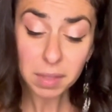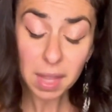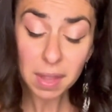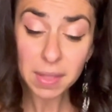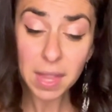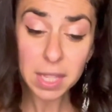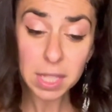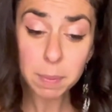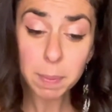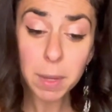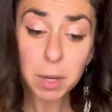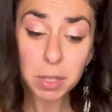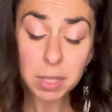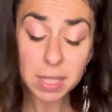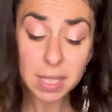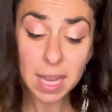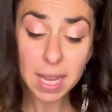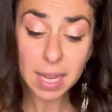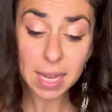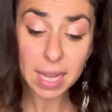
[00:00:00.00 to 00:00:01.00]
that Spirit's
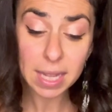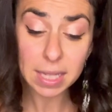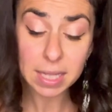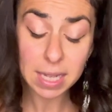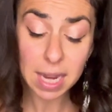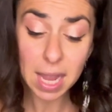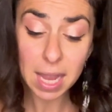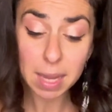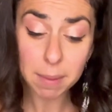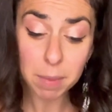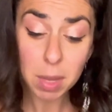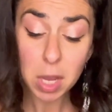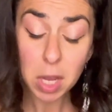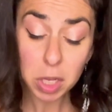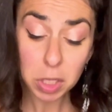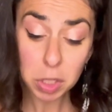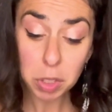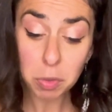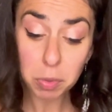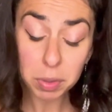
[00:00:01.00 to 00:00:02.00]
saying it's time
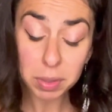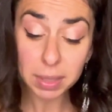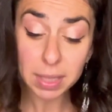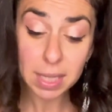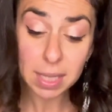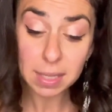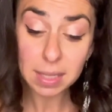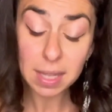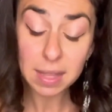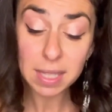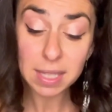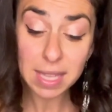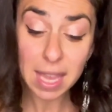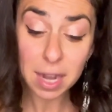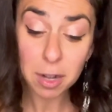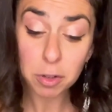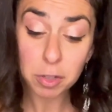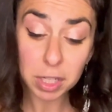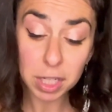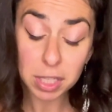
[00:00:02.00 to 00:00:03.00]
to release, and this
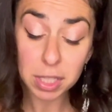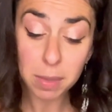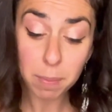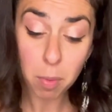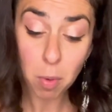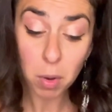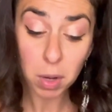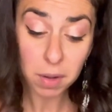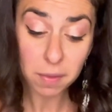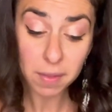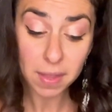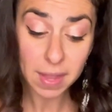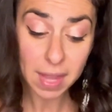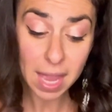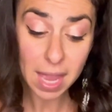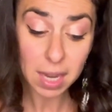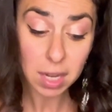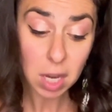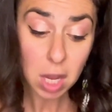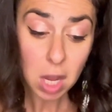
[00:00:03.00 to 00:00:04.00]
energy is supportive in
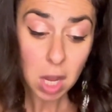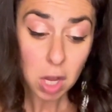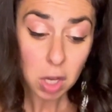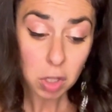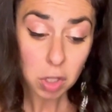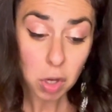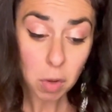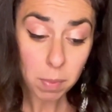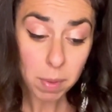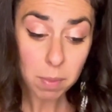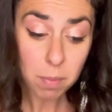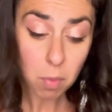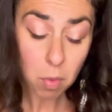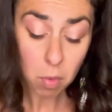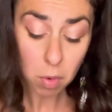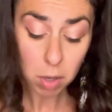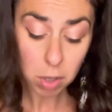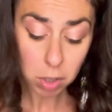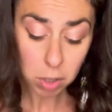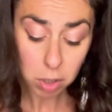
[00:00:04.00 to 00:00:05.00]
that. Show me
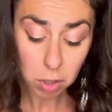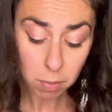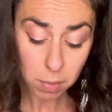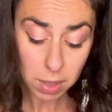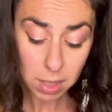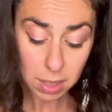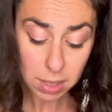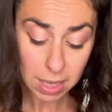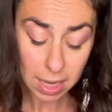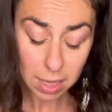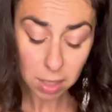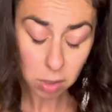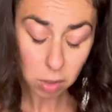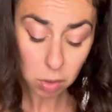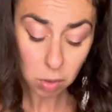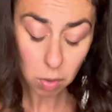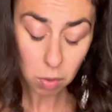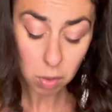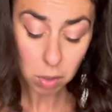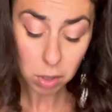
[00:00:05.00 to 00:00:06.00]
more. Show me this Eight of
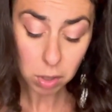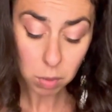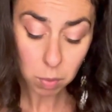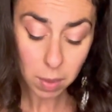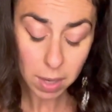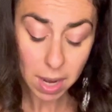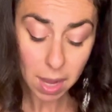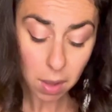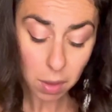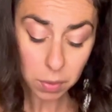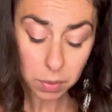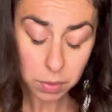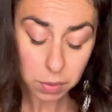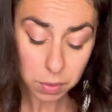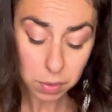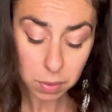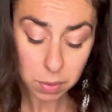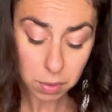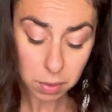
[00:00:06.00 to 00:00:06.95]
Swords. What else?